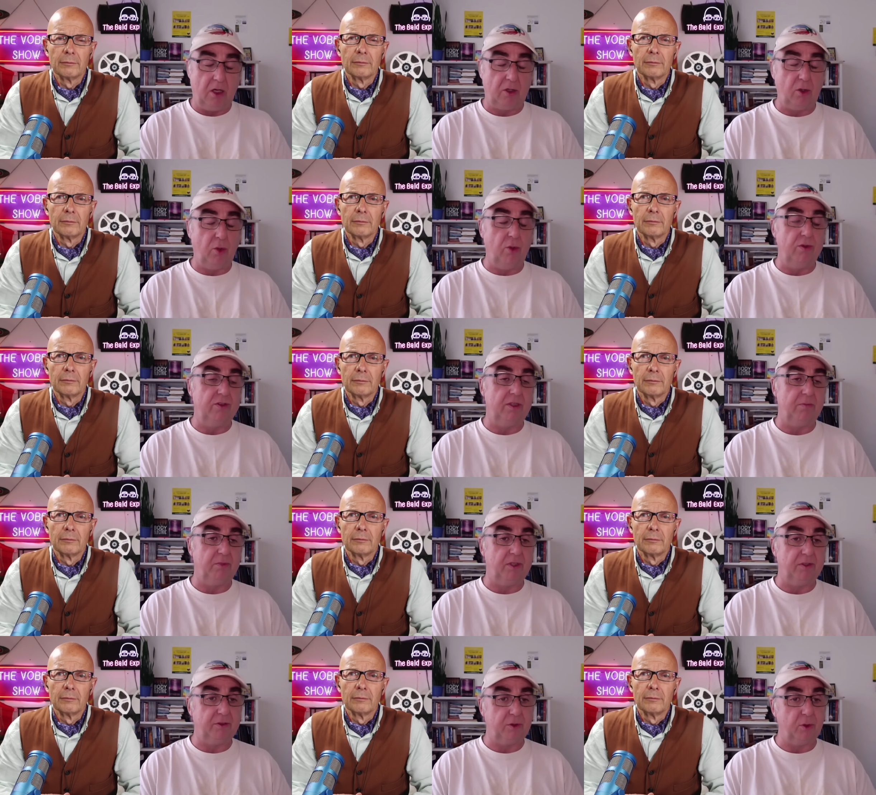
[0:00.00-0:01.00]
Speaker 1: a course in
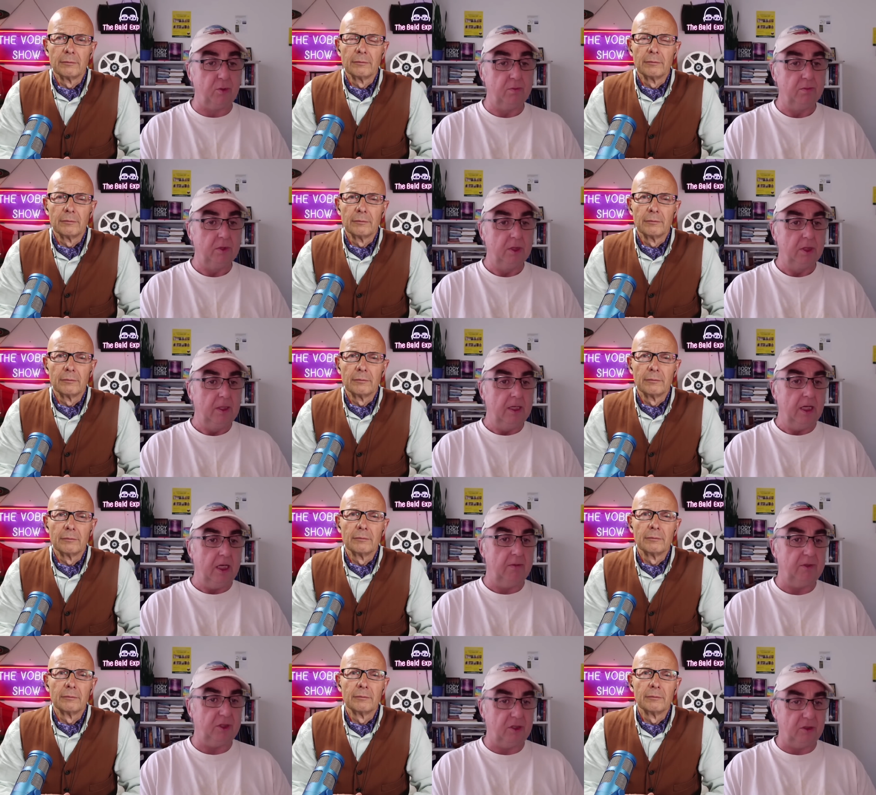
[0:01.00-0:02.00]
Bristol.
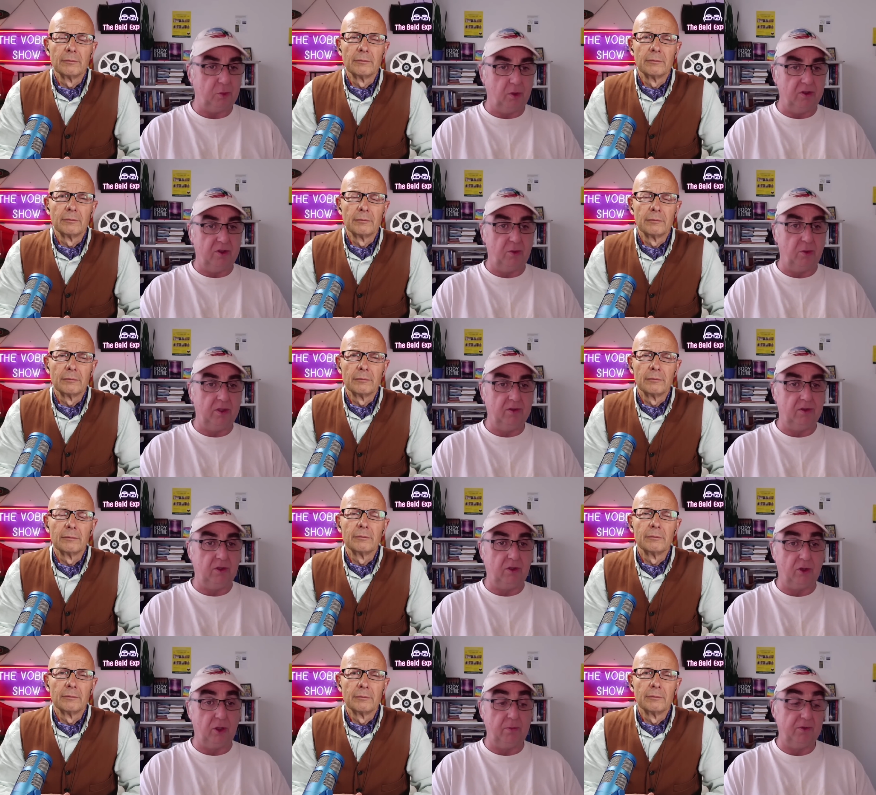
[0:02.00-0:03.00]
she does one to ones and
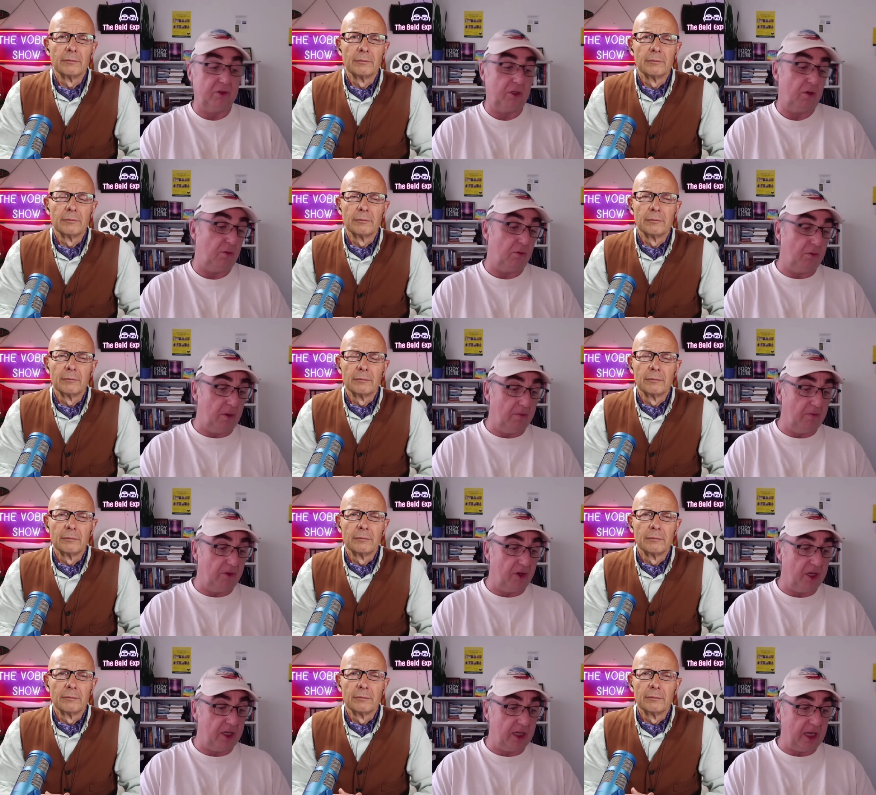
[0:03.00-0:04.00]
groups. So I'm
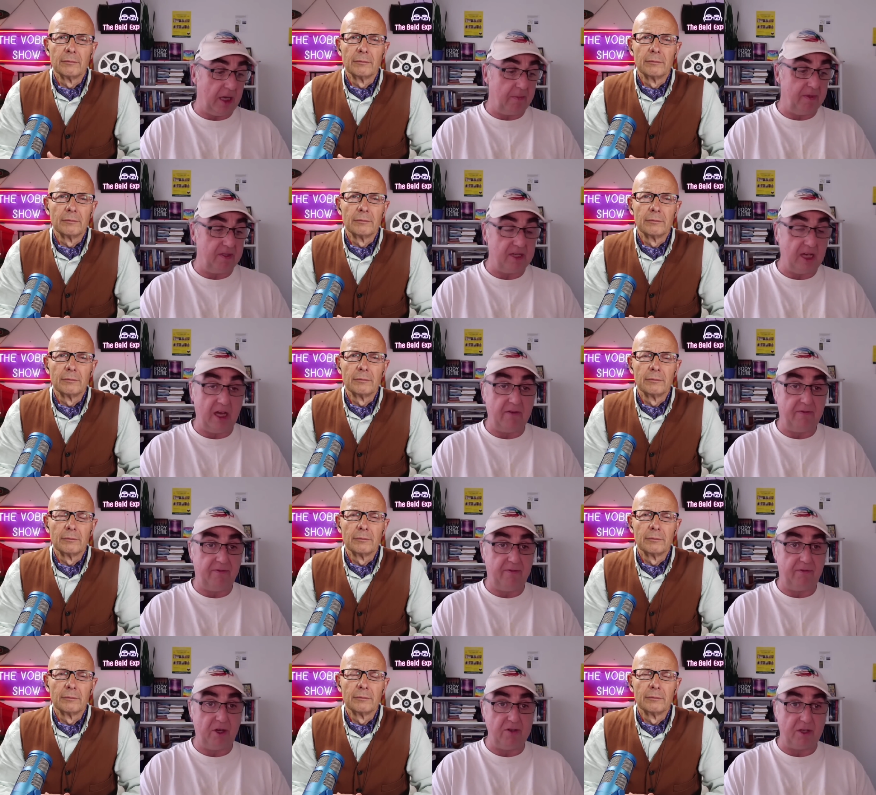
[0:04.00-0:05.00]
very happy to have
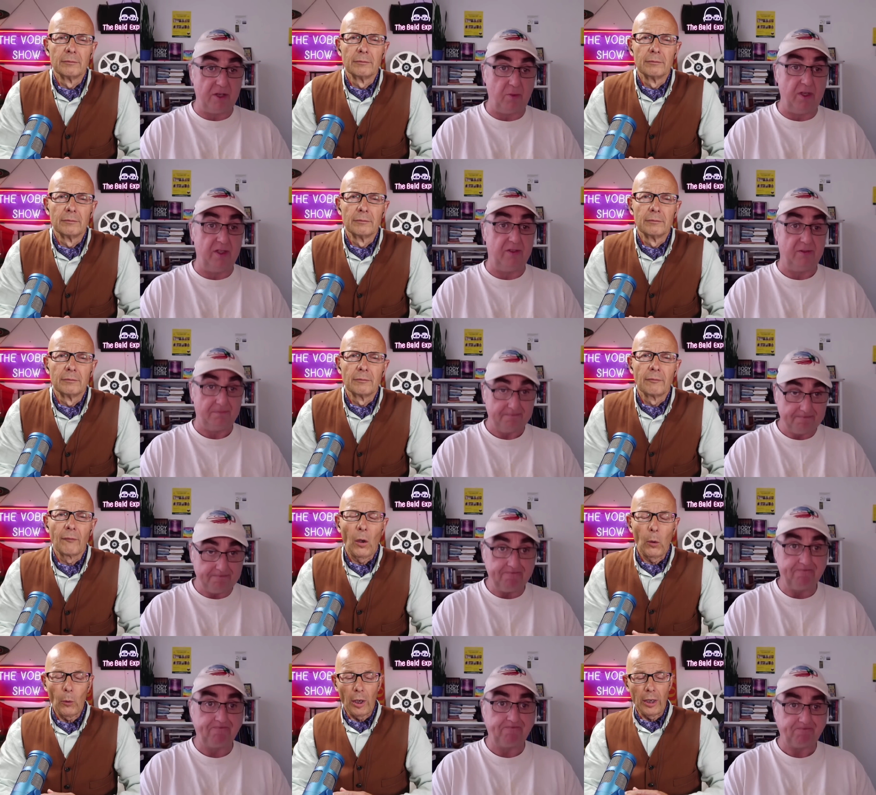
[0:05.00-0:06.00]
Roseanne with us.
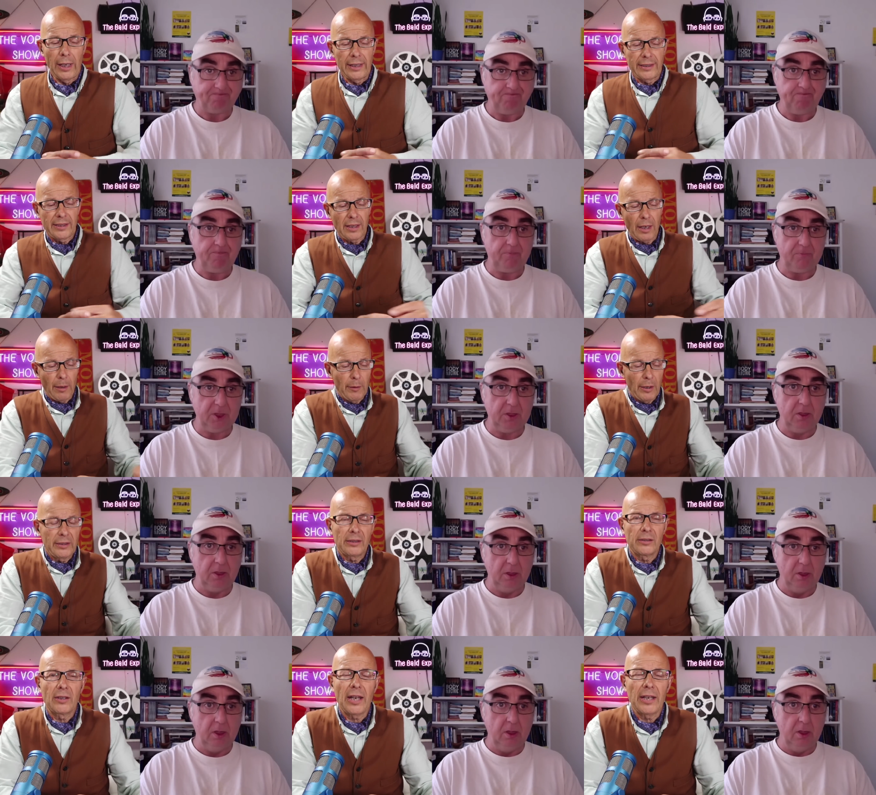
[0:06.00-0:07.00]
Speaker 2: Well, that's
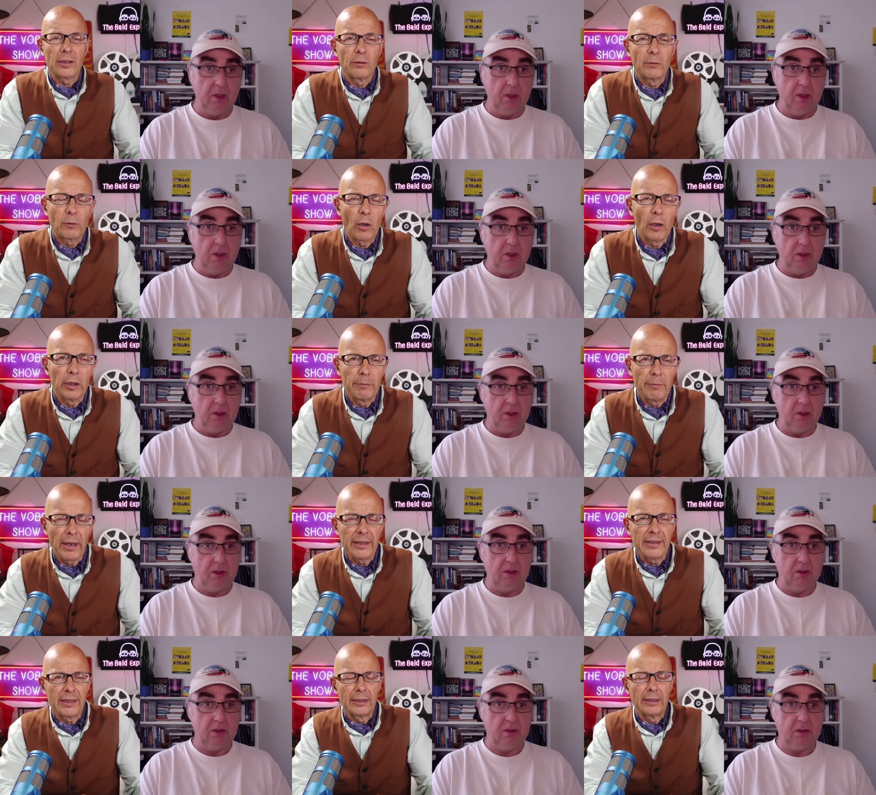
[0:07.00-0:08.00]
uh, as you say, you've got an
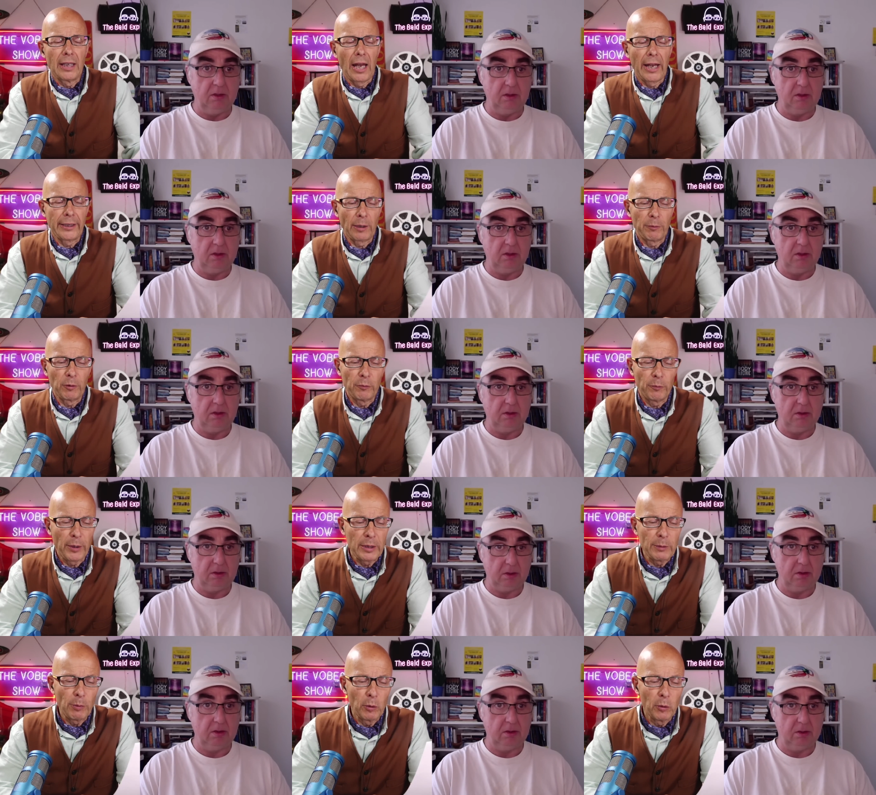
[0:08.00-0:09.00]
amazing lineup
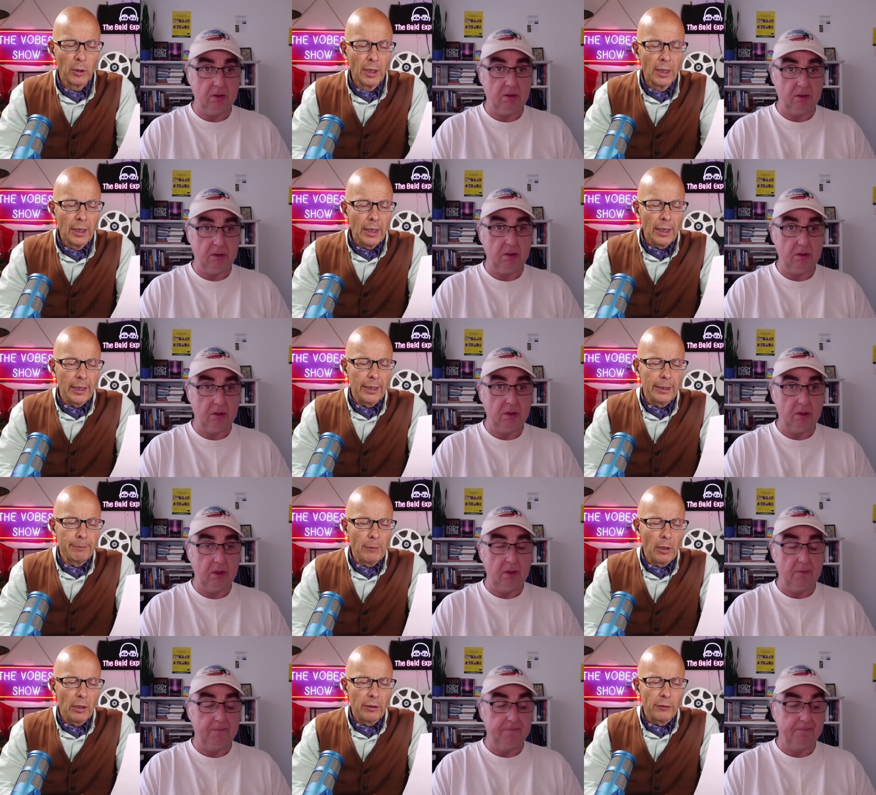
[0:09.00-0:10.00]
of people.
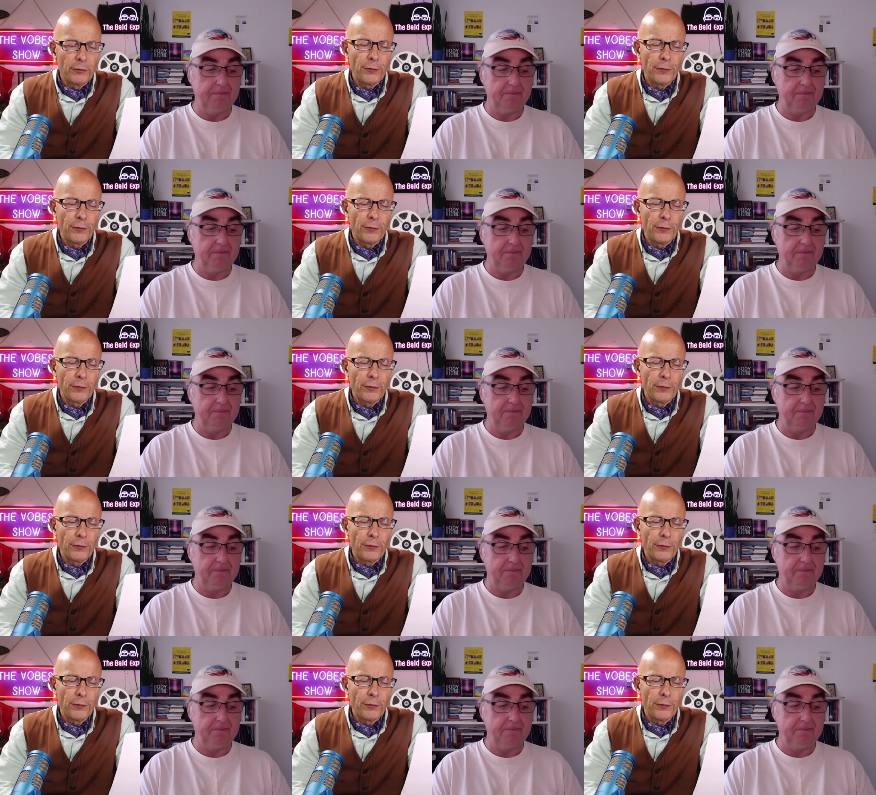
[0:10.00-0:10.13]
Um,